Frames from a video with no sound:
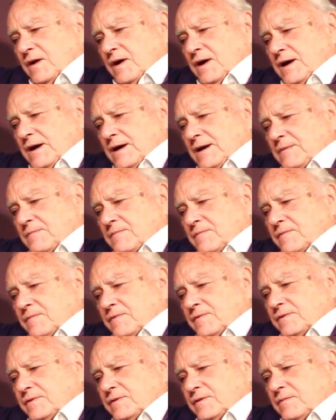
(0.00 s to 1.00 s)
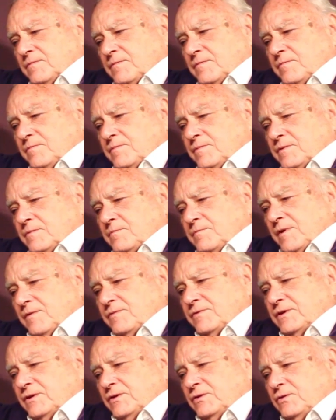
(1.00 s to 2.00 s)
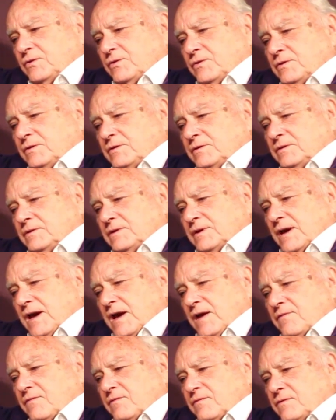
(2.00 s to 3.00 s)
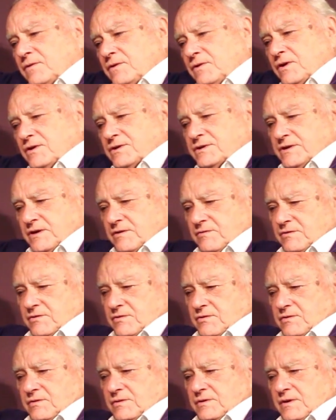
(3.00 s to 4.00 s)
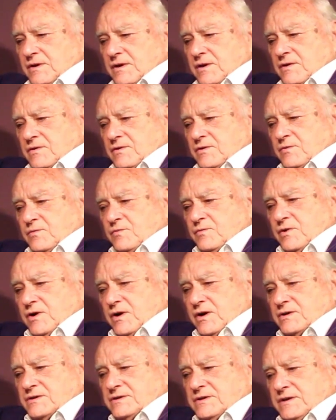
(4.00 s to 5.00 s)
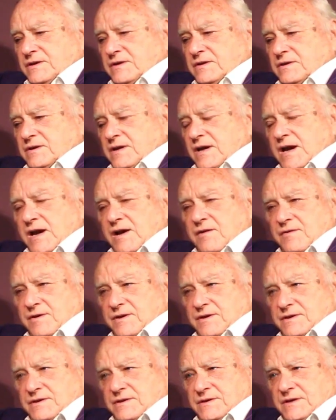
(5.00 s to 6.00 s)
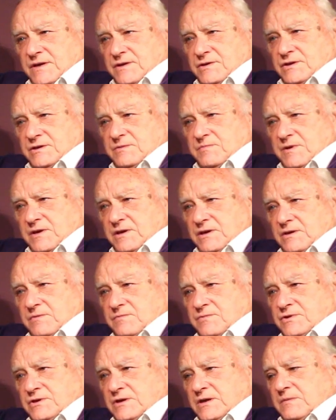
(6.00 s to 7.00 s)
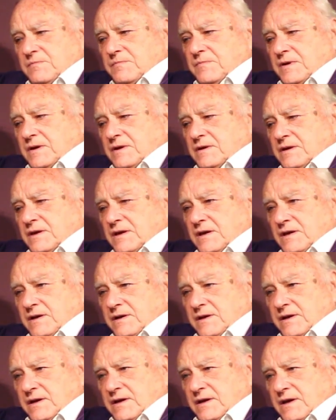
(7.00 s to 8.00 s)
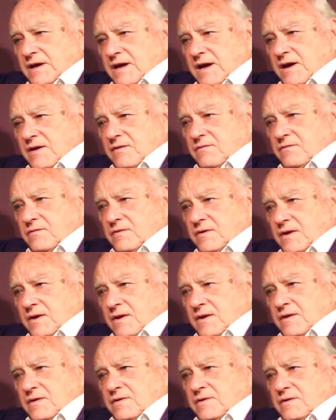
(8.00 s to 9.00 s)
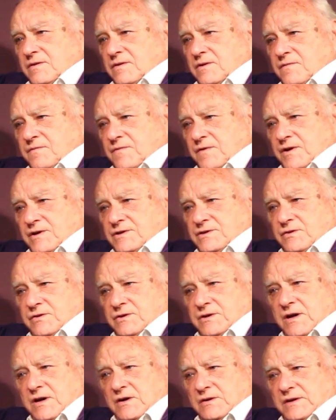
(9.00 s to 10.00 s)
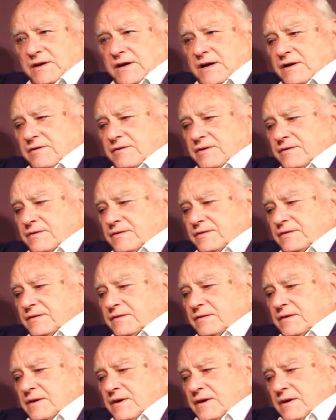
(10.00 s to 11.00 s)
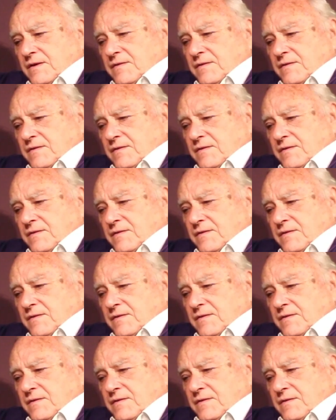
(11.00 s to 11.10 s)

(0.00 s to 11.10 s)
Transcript: both the good and the not so good, that worked in areas such as mediumship and healing and the various occult areas, and